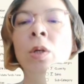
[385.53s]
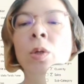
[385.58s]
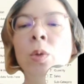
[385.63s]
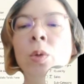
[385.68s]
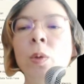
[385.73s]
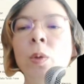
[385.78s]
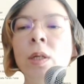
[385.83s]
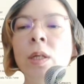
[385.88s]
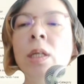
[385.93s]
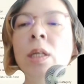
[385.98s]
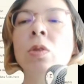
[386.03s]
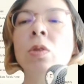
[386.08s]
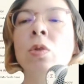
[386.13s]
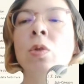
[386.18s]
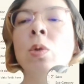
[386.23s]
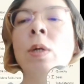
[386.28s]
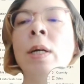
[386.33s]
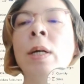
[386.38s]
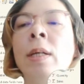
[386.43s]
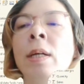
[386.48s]
you will need
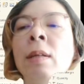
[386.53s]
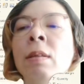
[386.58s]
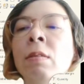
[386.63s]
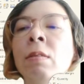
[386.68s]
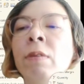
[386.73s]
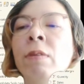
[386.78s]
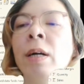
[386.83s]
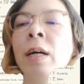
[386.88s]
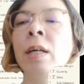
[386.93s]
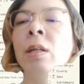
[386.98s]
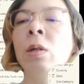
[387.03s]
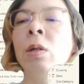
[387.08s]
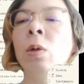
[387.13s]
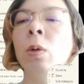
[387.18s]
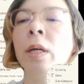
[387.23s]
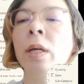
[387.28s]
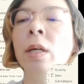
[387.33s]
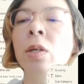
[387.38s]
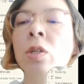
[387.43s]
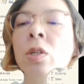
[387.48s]
to identify the
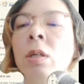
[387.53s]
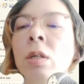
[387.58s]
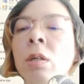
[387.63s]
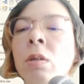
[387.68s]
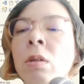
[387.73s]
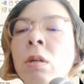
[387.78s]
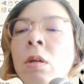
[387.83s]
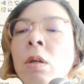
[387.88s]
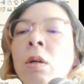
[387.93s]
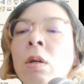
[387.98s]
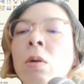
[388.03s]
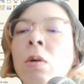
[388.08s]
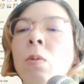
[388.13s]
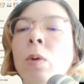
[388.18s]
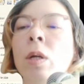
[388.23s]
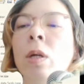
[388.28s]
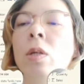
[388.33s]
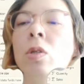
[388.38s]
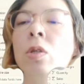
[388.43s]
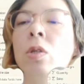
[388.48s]
location
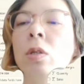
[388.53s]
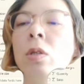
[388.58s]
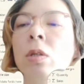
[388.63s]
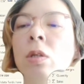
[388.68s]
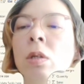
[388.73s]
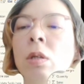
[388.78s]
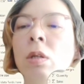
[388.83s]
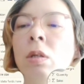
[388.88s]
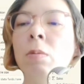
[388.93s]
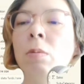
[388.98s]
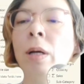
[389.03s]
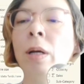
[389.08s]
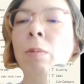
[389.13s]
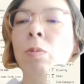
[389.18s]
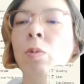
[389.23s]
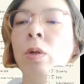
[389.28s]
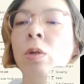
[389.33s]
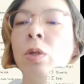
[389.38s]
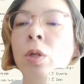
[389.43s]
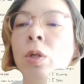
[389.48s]
which the map
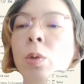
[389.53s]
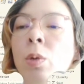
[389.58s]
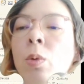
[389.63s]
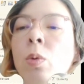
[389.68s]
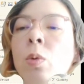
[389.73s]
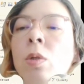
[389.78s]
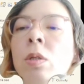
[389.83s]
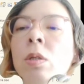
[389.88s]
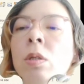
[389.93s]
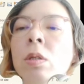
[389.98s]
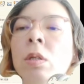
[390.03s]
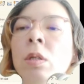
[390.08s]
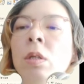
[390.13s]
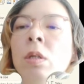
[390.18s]
will use.